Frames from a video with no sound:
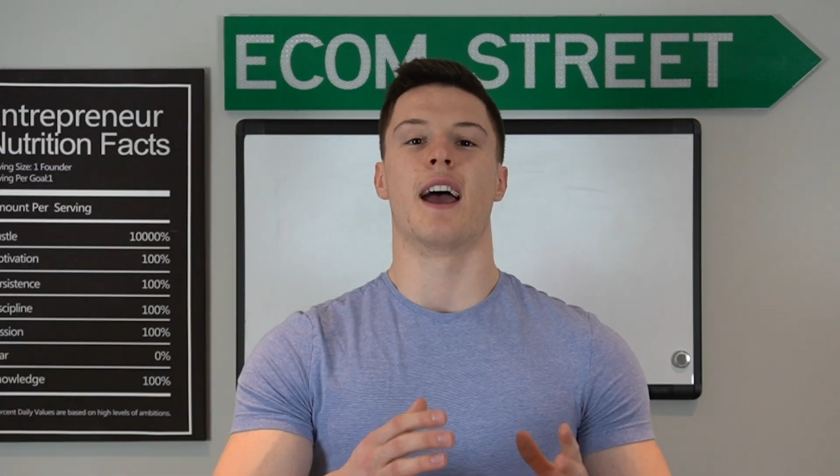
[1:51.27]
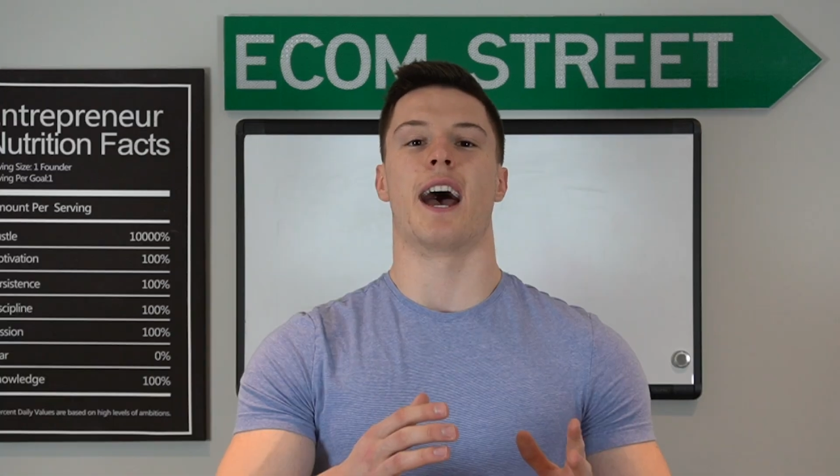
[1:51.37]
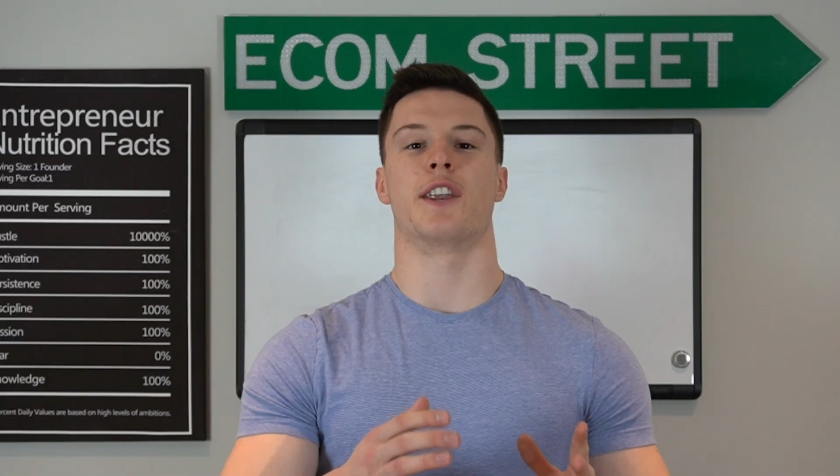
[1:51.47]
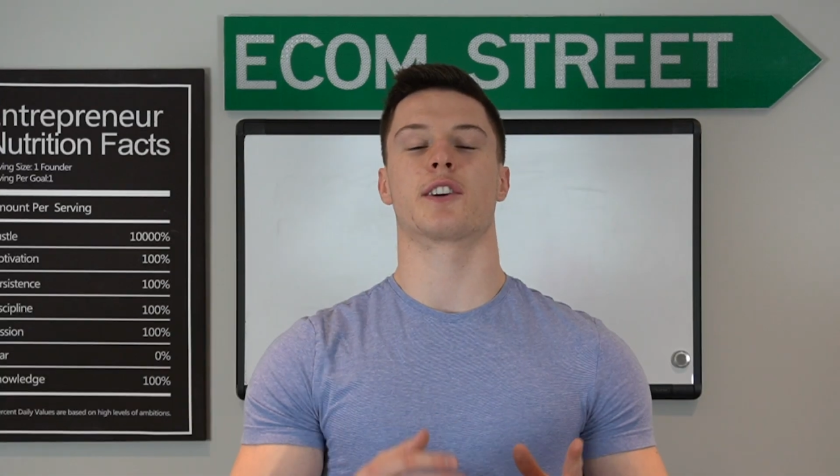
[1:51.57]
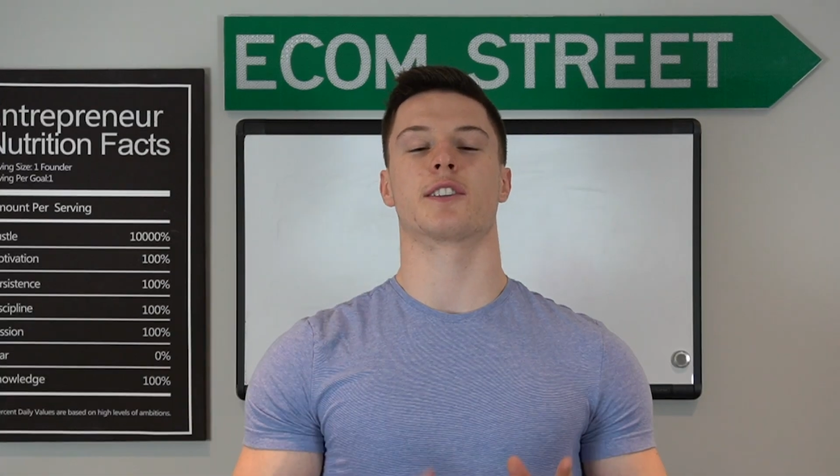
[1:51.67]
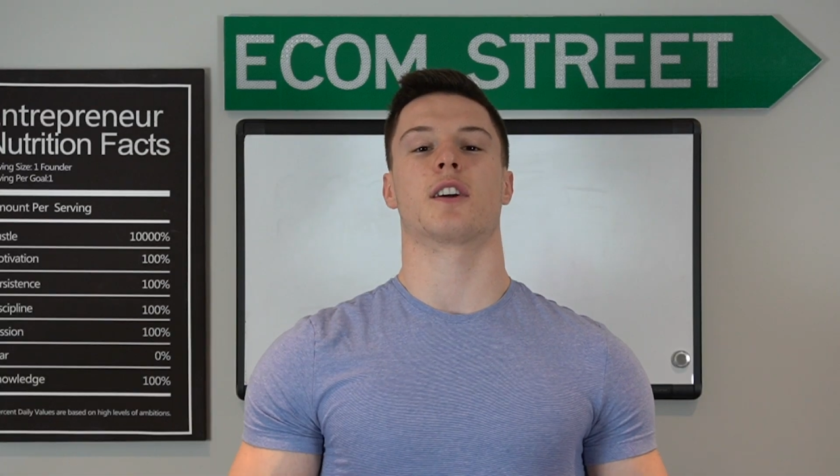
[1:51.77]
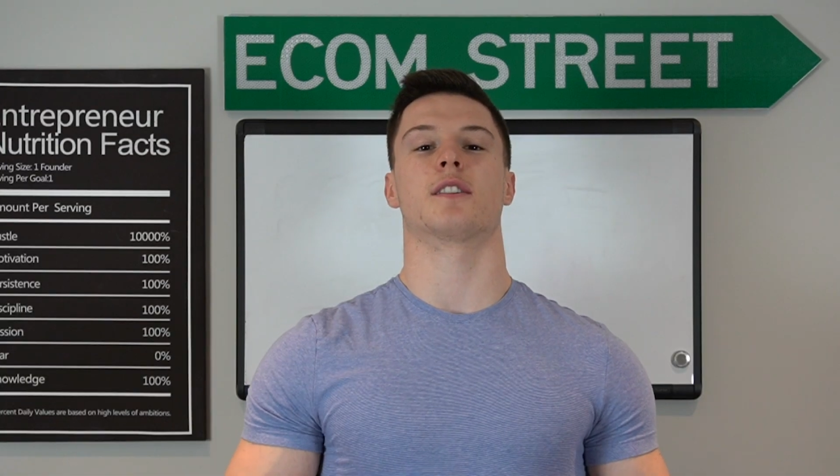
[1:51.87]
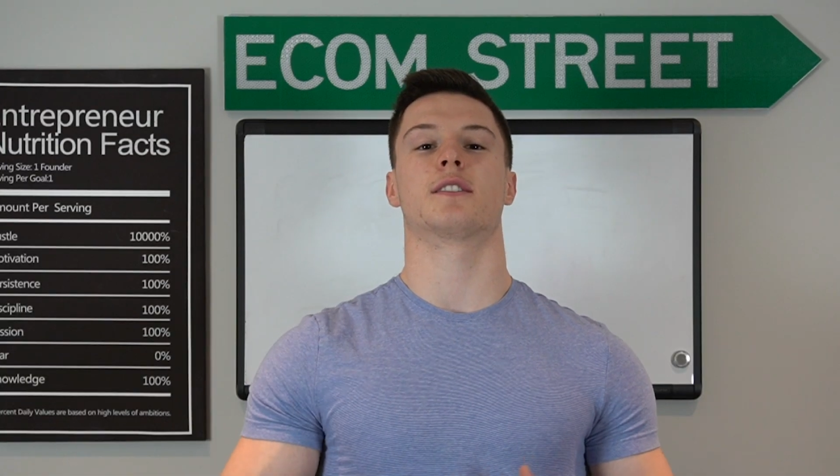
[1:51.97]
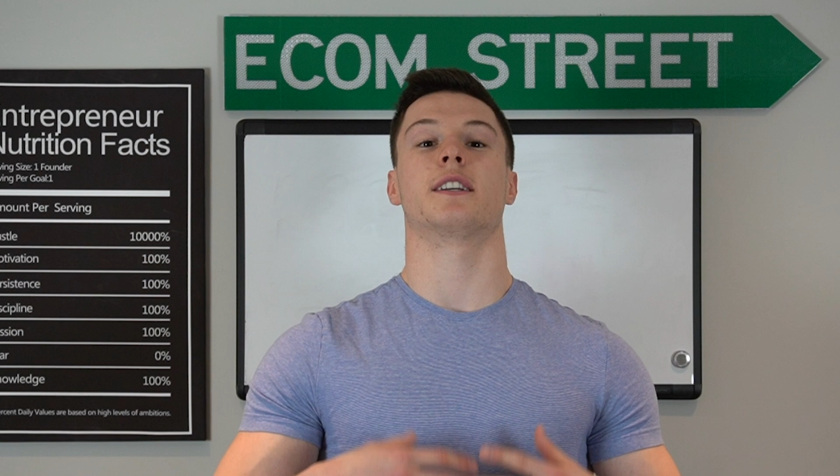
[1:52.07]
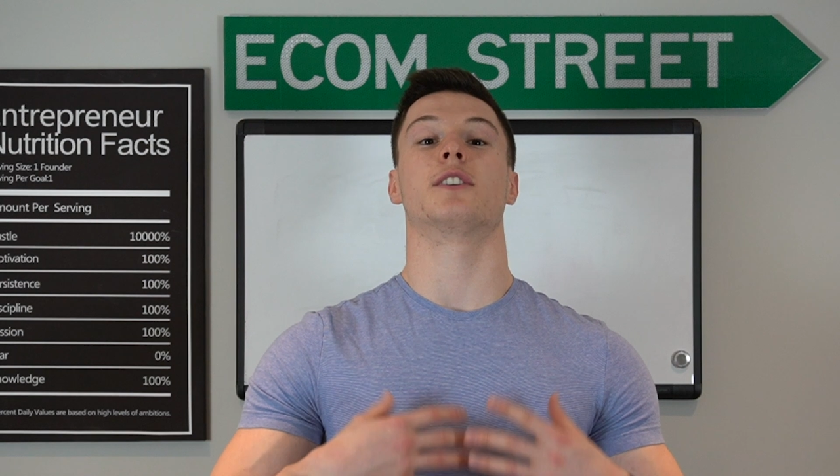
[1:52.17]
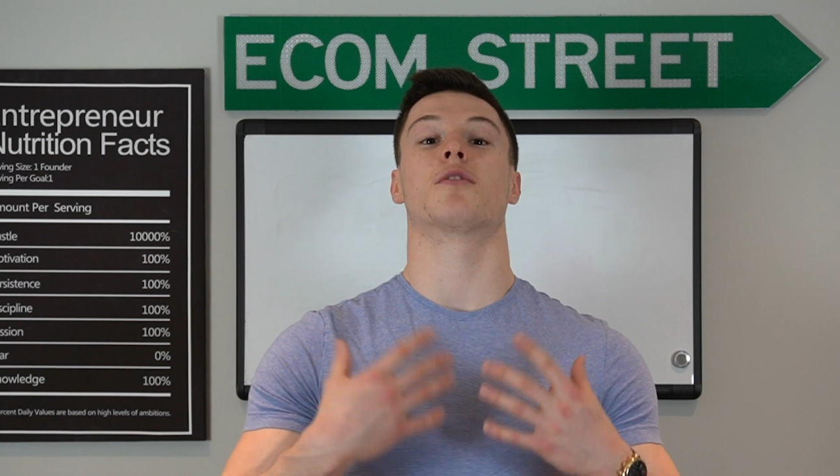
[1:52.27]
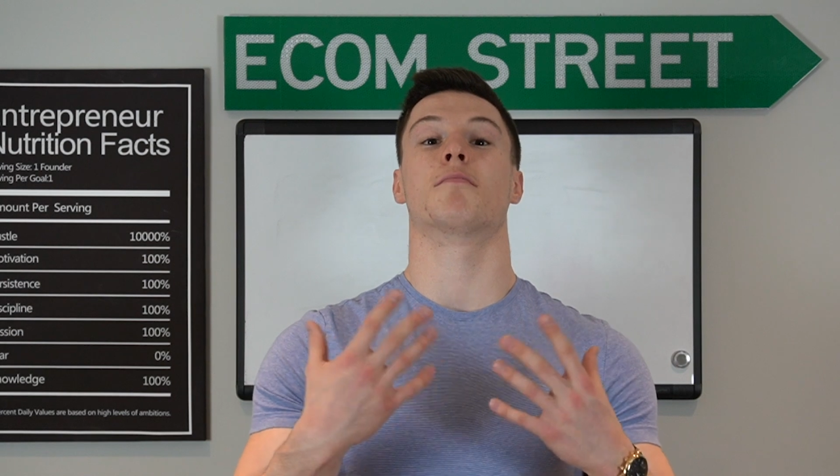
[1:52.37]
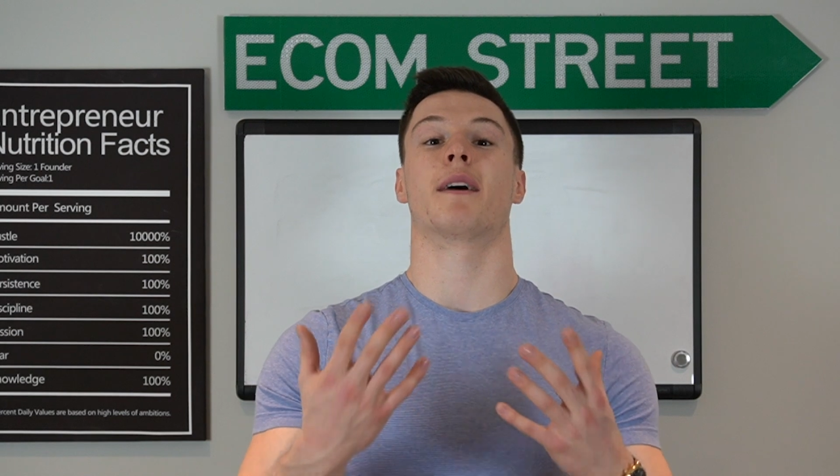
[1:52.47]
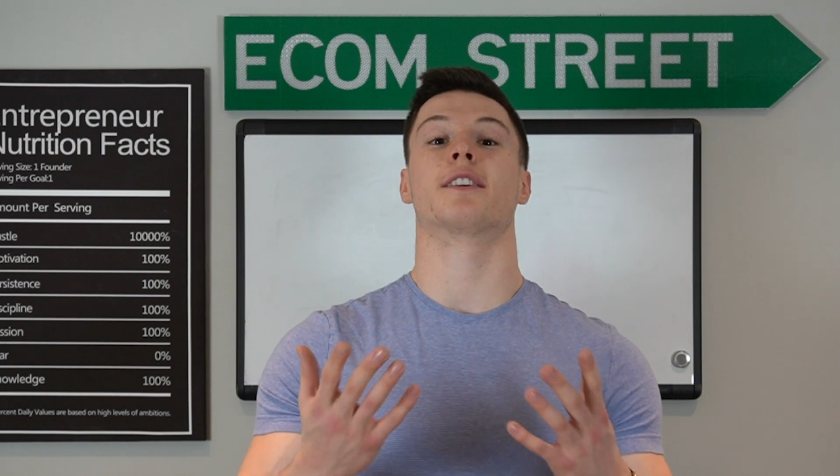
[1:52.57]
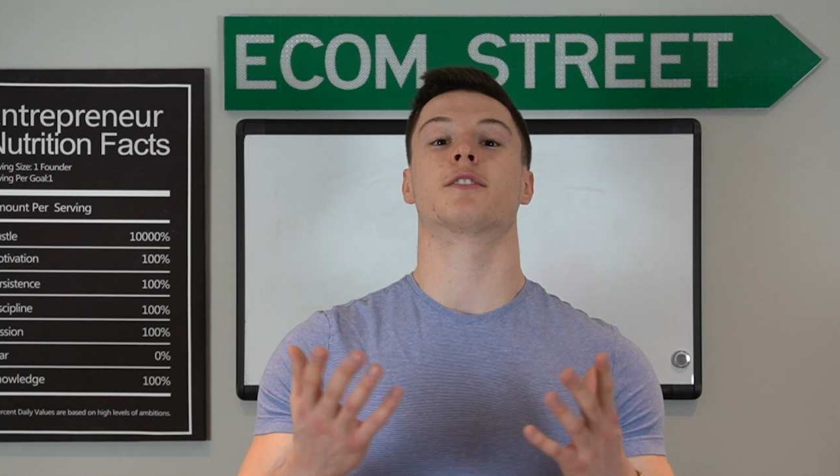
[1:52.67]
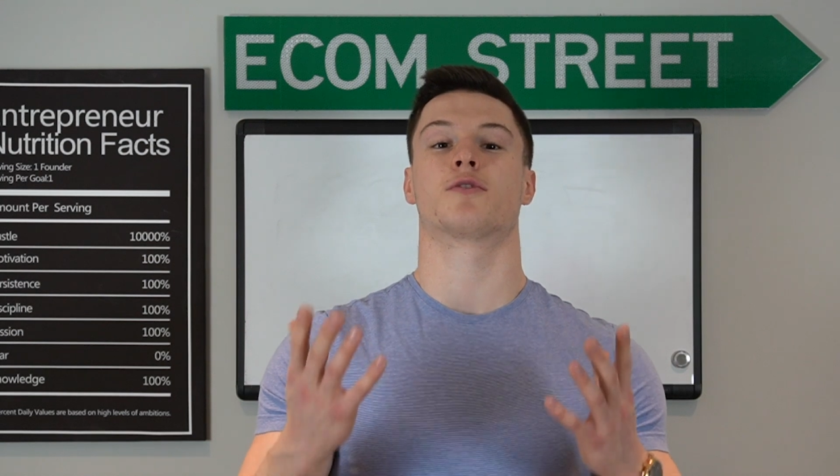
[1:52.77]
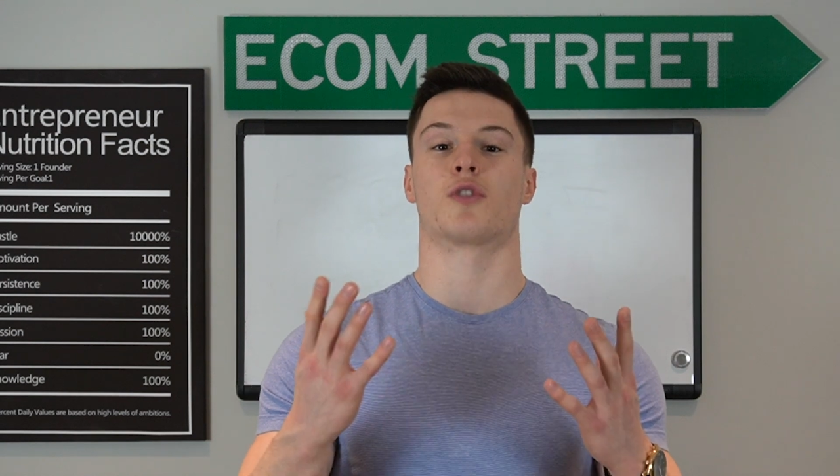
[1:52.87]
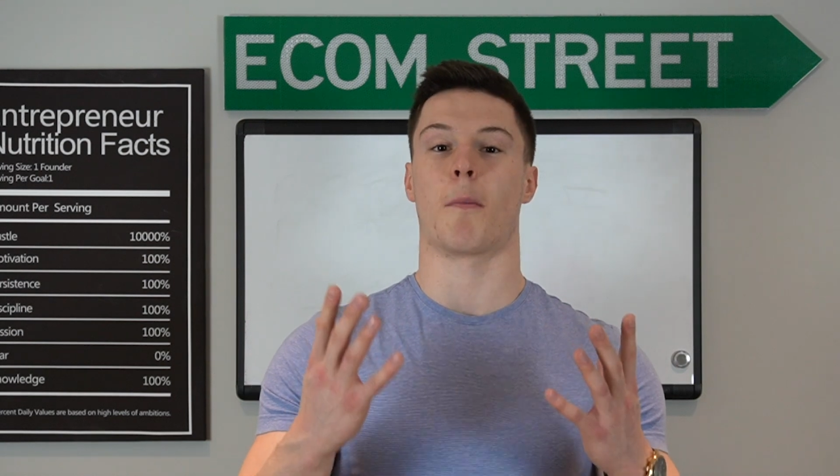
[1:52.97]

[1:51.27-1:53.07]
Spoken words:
and you're gonna start seeing tremendous